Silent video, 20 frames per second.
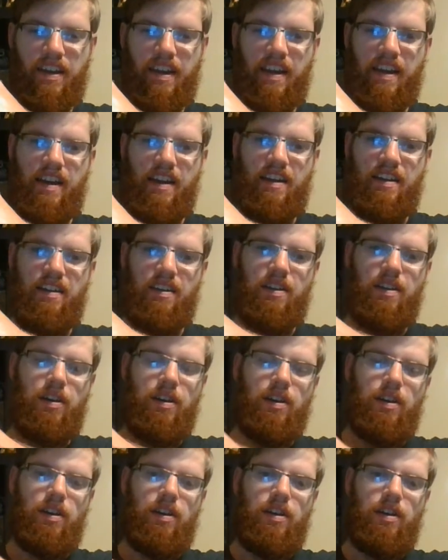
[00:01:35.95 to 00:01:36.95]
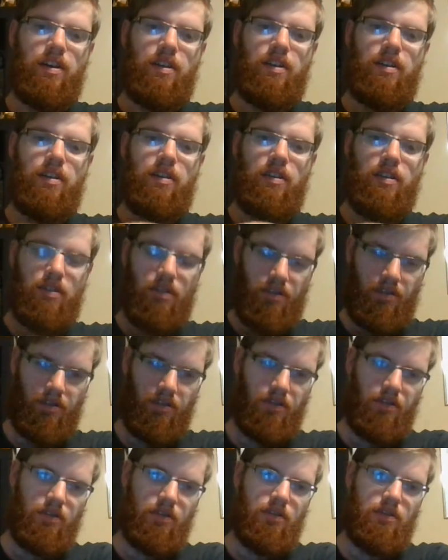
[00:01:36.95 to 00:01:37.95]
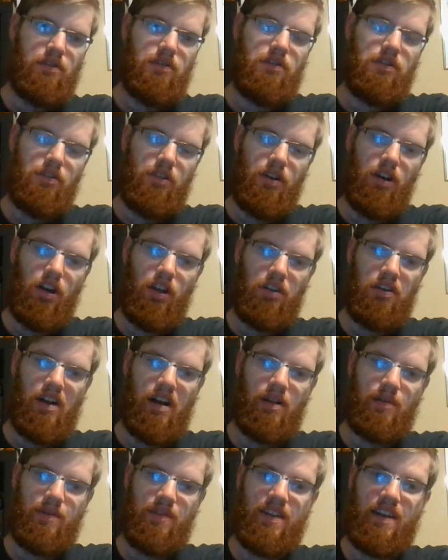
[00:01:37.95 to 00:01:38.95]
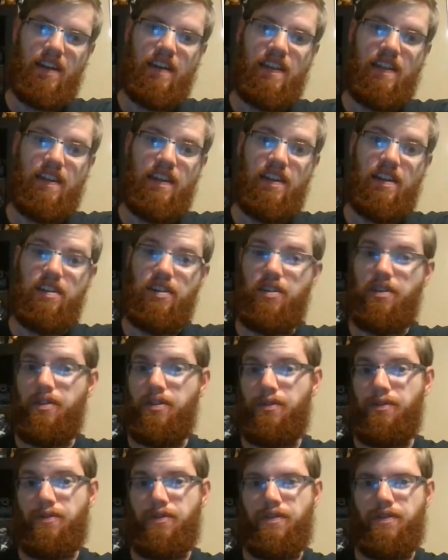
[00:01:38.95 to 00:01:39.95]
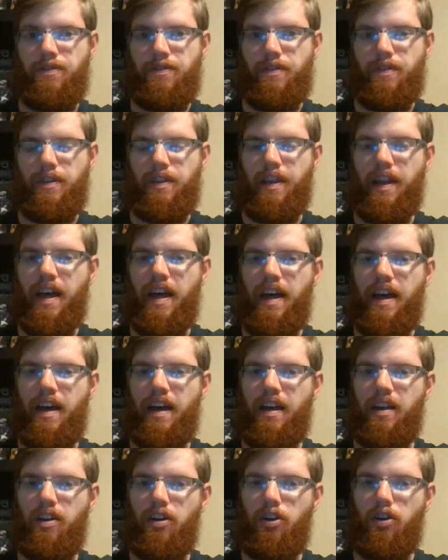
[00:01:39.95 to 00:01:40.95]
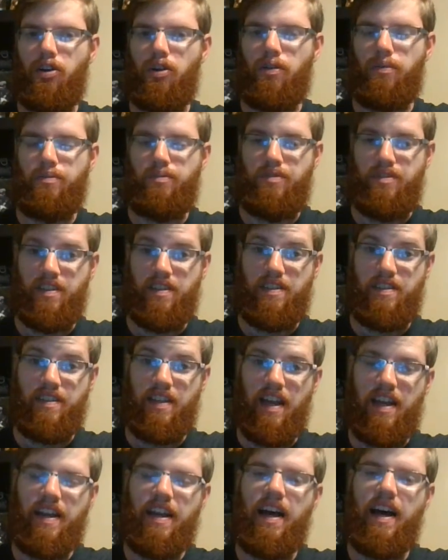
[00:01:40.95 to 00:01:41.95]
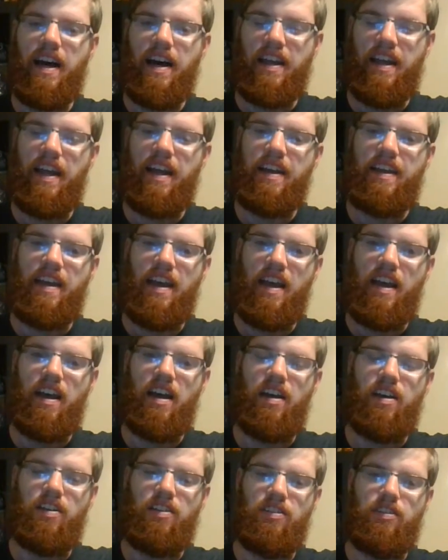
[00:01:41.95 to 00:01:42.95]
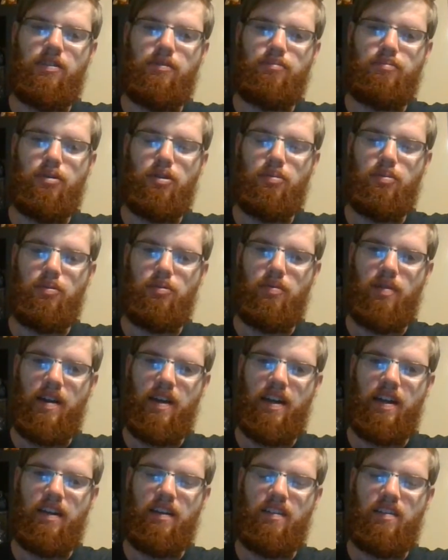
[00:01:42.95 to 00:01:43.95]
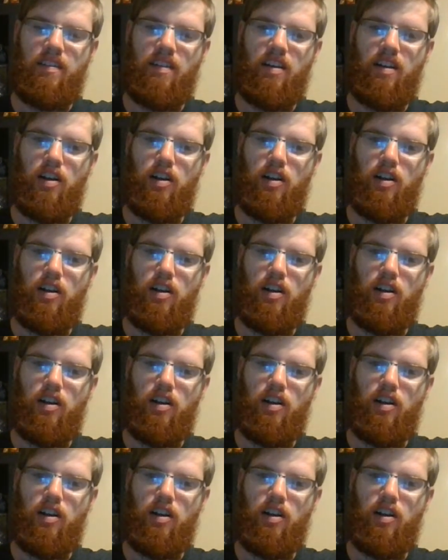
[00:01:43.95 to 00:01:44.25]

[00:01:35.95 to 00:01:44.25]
And there are other albums I could think of that are just as iconic as Purple Rain.